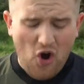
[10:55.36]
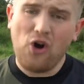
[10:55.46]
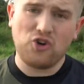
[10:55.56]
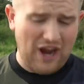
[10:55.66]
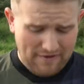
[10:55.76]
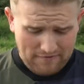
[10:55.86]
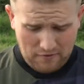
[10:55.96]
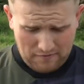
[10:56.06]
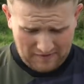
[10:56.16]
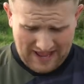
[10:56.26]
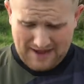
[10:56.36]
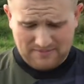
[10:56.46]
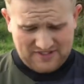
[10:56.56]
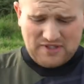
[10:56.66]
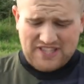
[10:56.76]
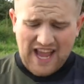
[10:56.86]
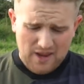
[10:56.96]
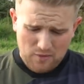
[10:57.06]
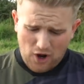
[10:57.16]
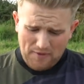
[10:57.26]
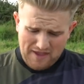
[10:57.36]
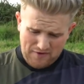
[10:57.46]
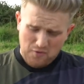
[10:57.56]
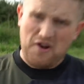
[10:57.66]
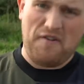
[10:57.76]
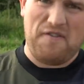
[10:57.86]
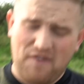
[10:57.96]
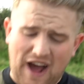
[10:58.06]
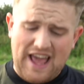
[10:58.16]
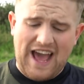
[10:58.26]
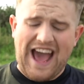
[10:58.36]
or driving through flames. But tell you what, if you want a fire